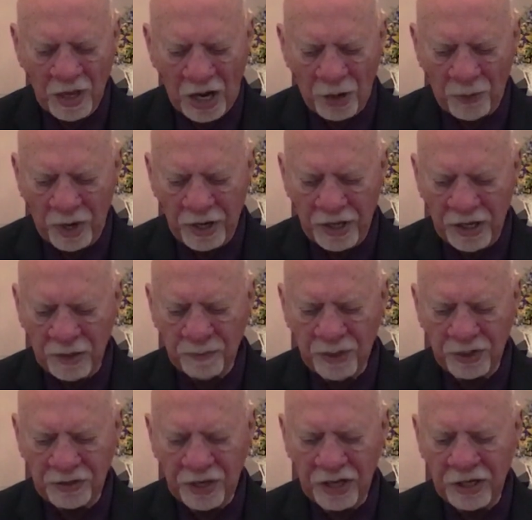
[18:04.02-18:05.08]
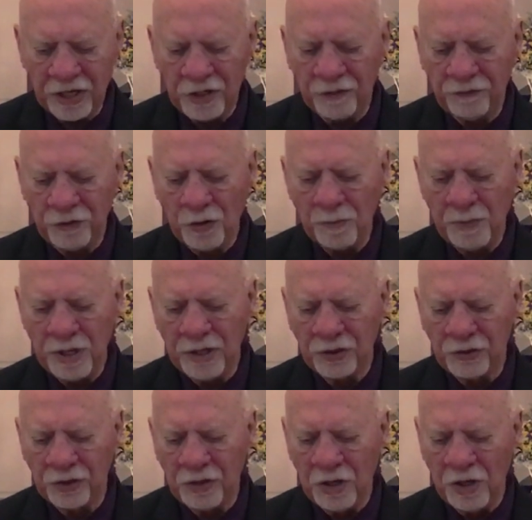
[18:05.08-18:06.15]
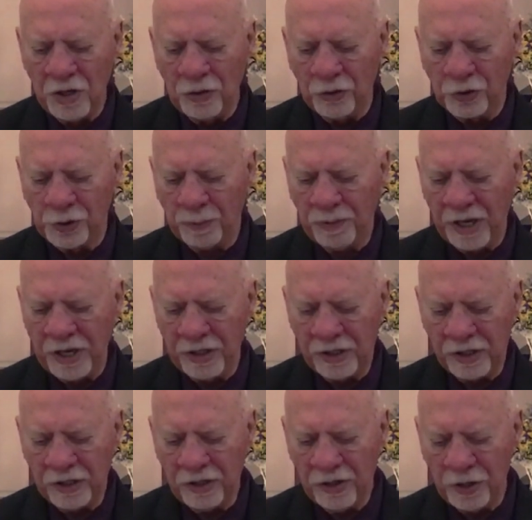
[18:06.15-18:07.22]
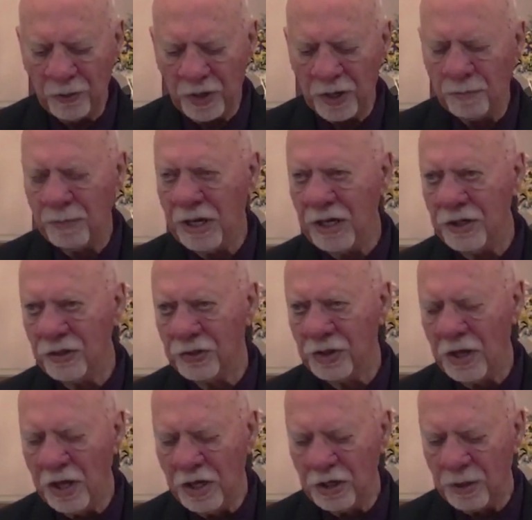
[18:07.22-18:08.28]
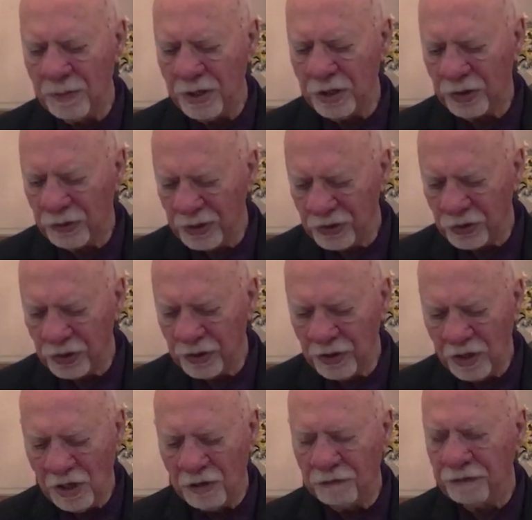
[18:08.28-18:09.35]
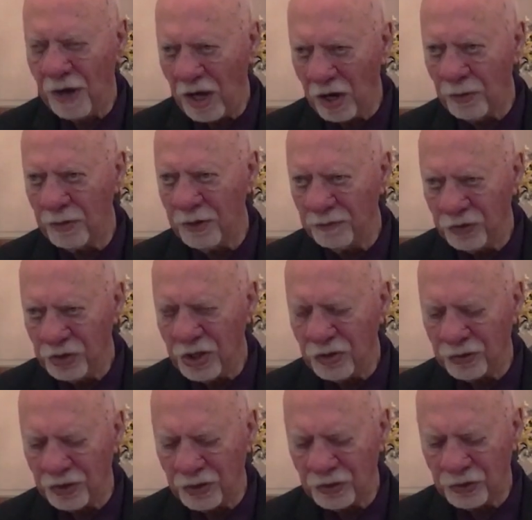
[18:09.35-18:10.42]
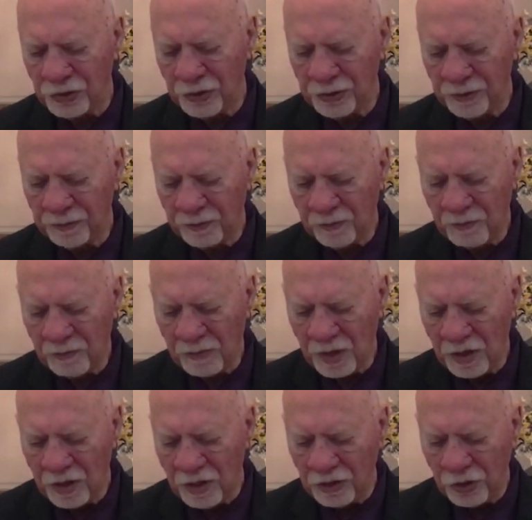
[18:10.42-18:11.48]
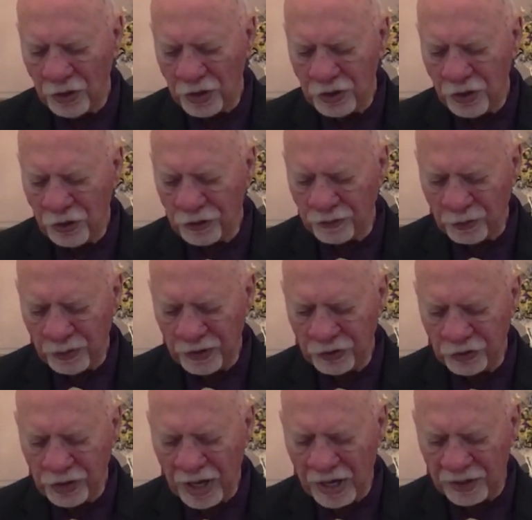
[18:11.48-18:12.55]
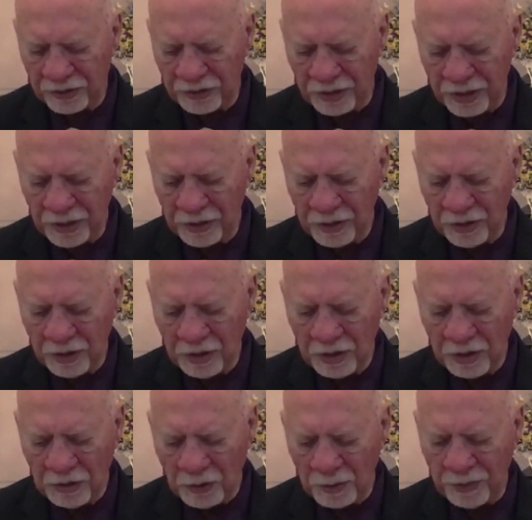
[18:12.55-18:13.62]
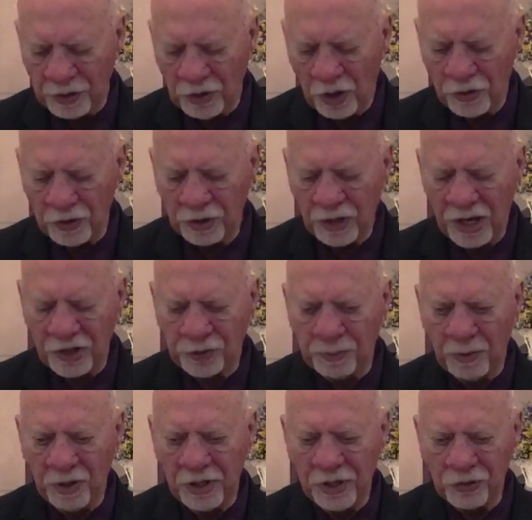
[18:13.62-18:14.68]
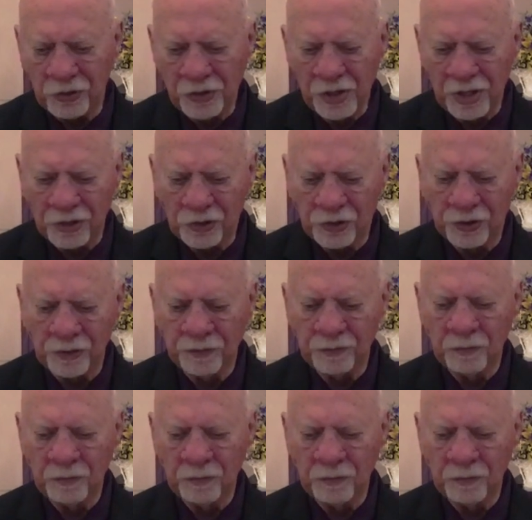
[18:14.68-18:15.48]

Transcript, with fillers: I want to end by taking a few minutes to explain clearly what it means to be a Christian follower of Jesus. The good news of Christianity, what we call the gospel, is this.